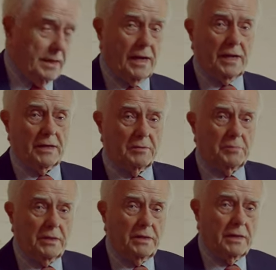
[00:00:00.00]
I had
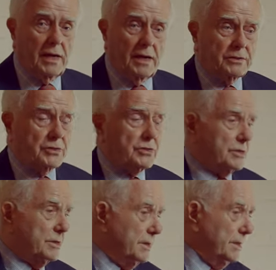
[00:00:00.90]
been
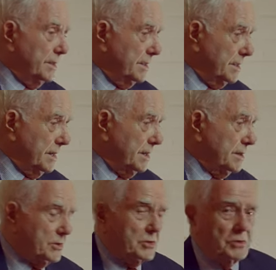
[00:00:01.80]
asked
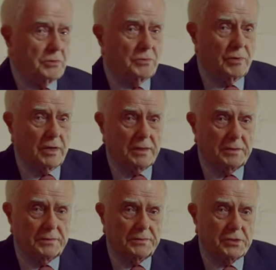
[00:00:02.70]

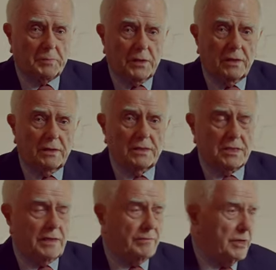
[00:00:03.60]
to speak
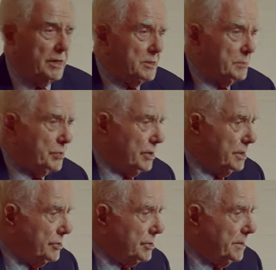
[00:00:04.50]
this evening, to
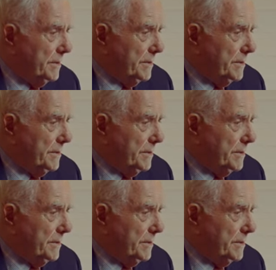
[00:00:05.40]
preach,